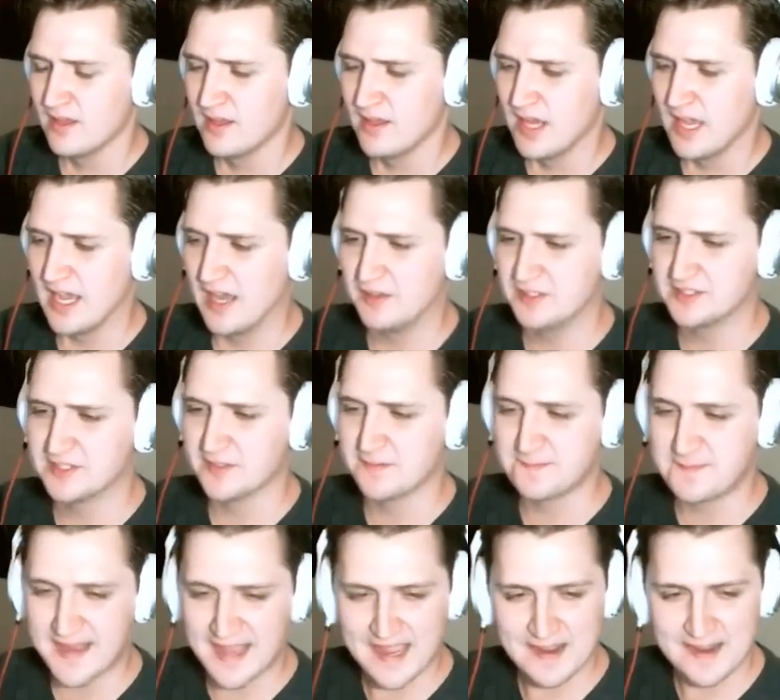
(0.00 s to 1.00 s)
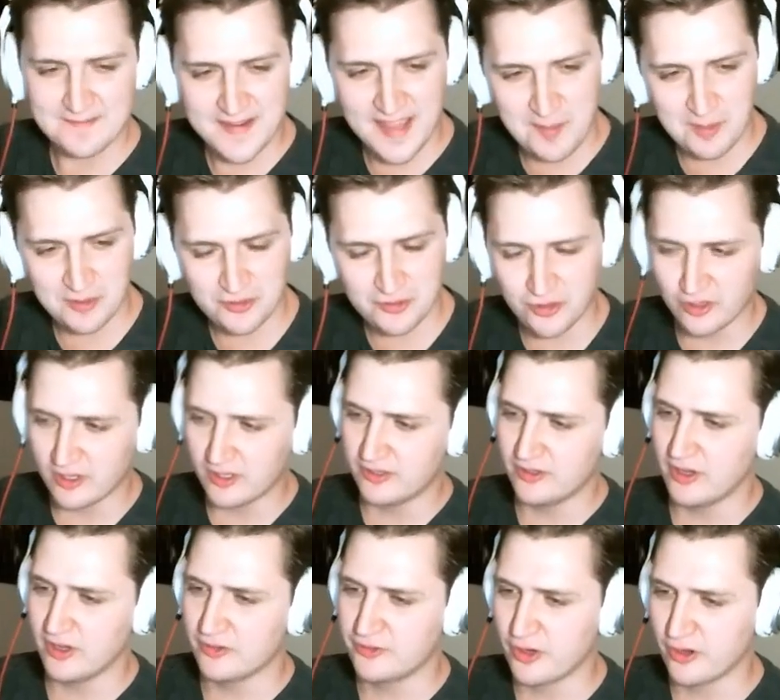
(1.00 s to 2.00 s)
there's a 5 damage
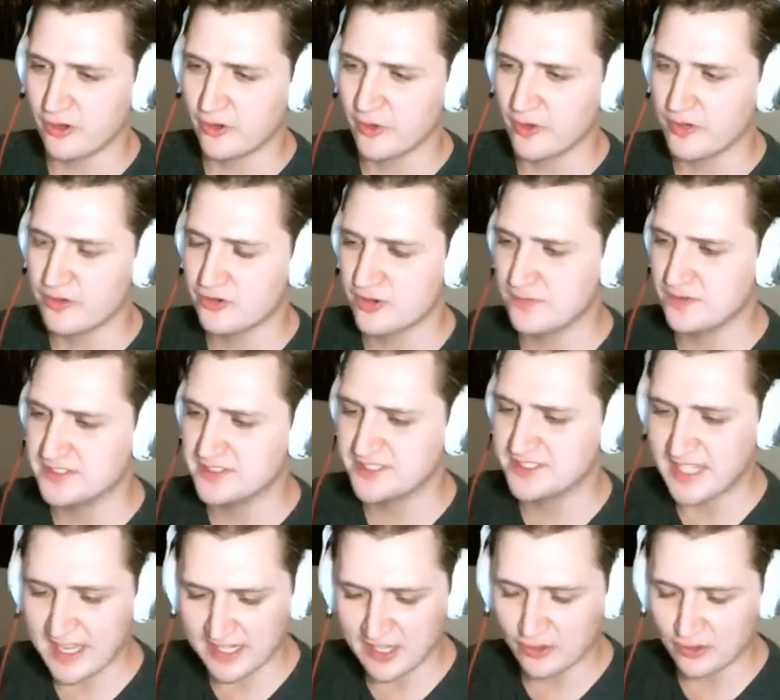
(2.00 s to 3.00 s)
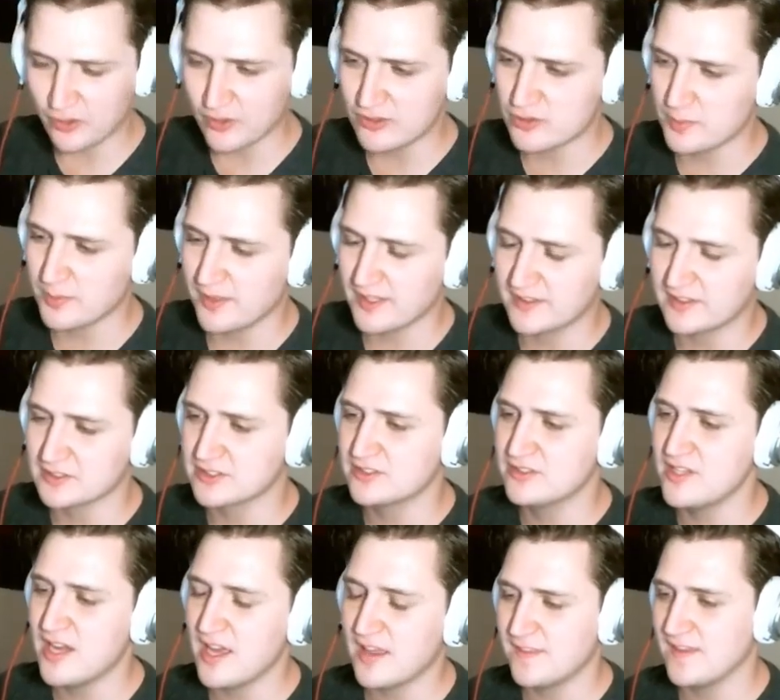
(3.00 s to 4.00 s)
to a target creature if you sack a creature. But like there's
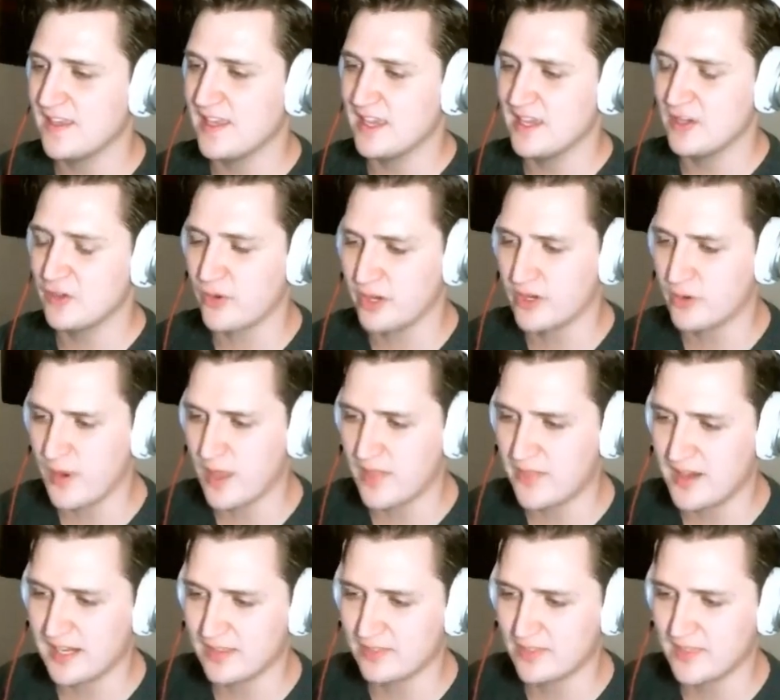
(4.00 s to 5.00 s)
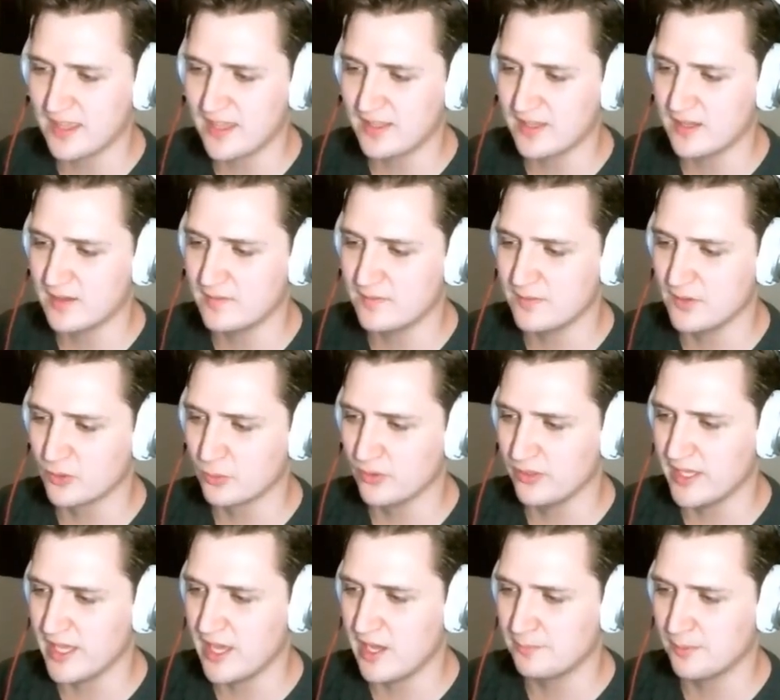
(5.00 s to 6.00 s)
nothing in green and red that I can think of that'll really
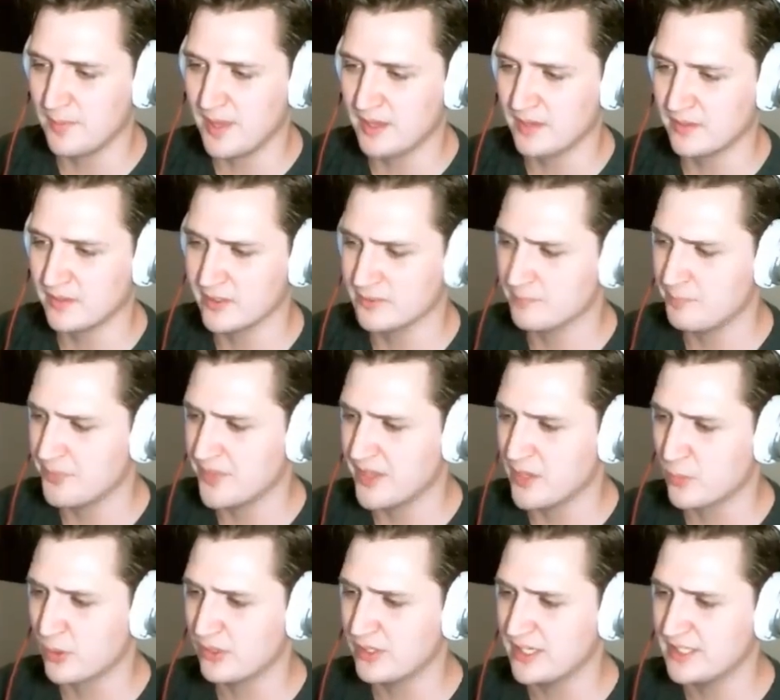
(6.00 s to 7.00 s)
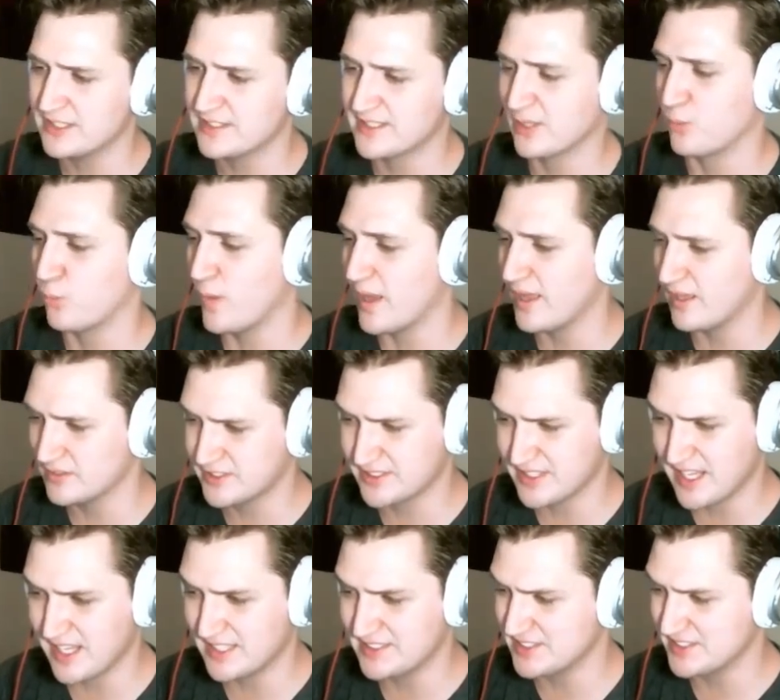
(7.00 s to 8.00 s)
help him out here. He really needs like wild
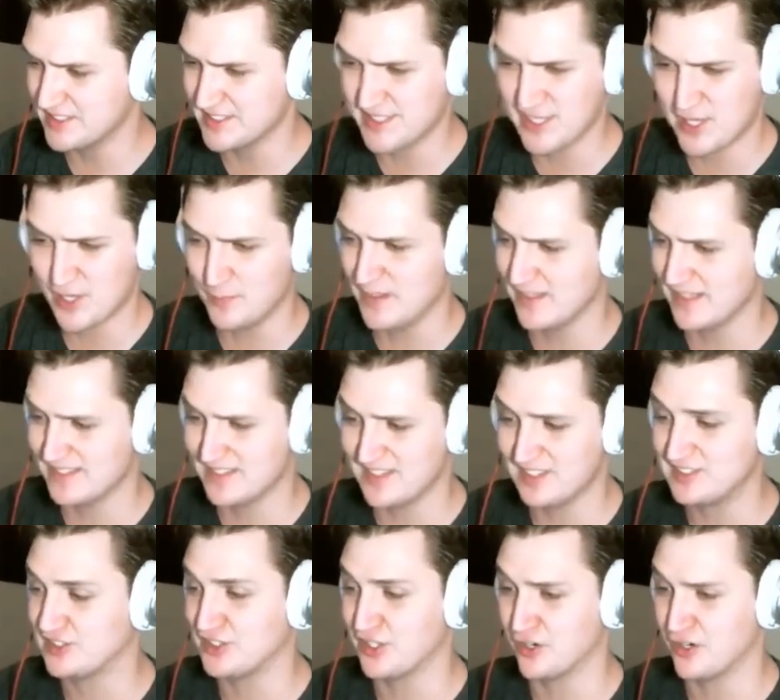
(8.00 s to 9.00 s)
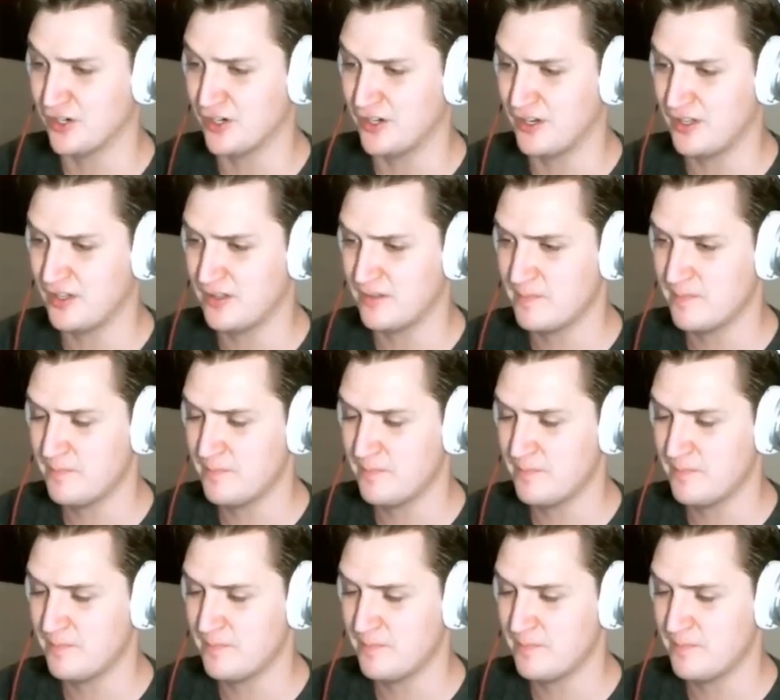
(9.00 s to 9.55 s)
sizes to kill me like this turn.